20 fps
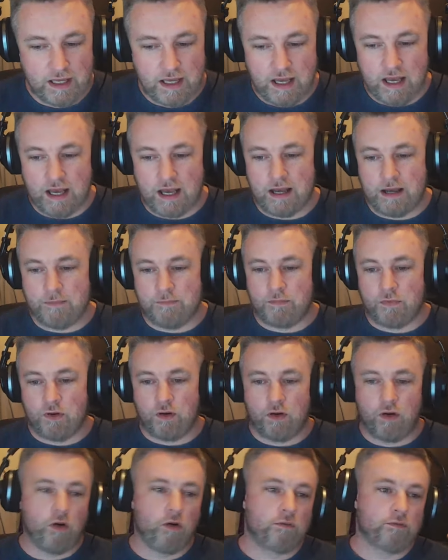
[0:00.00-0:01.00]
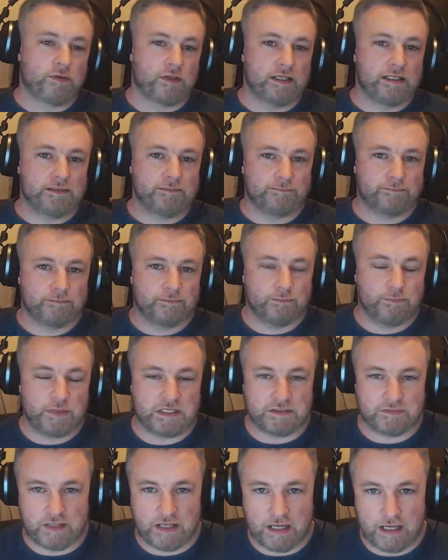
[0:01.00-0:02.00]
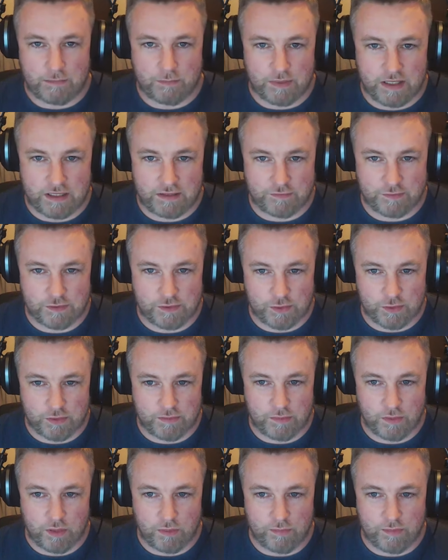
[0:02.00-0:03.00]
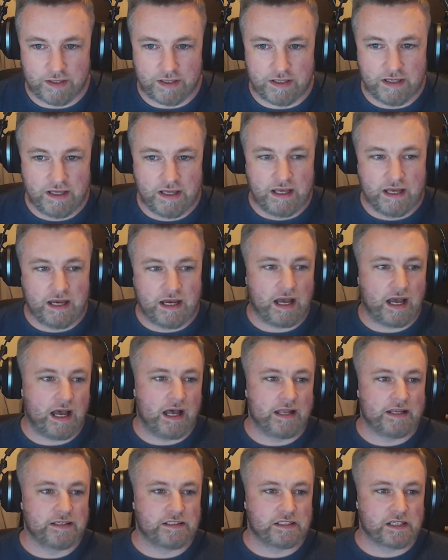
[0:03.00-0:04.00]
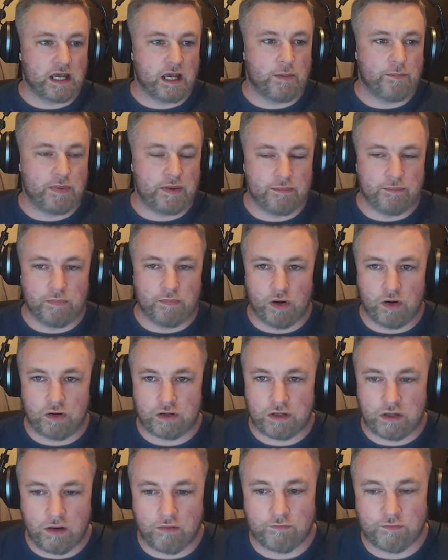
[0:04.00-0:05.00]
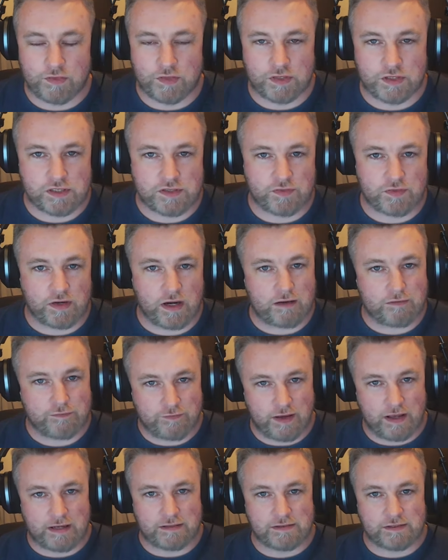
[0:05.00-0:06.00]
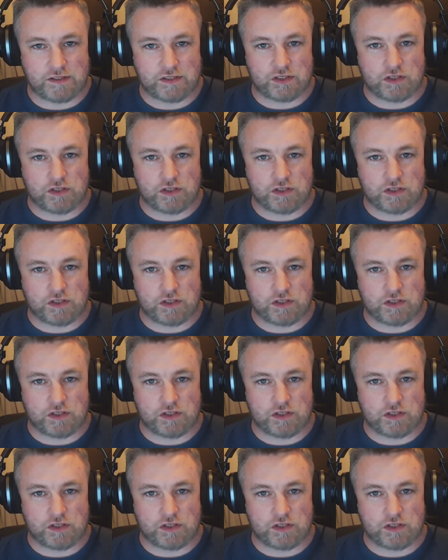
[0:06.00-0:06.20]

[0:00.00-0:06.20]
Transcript: Hopefully, a bit of heartbreak for Tony Mowbray and a bit more confidence for our fans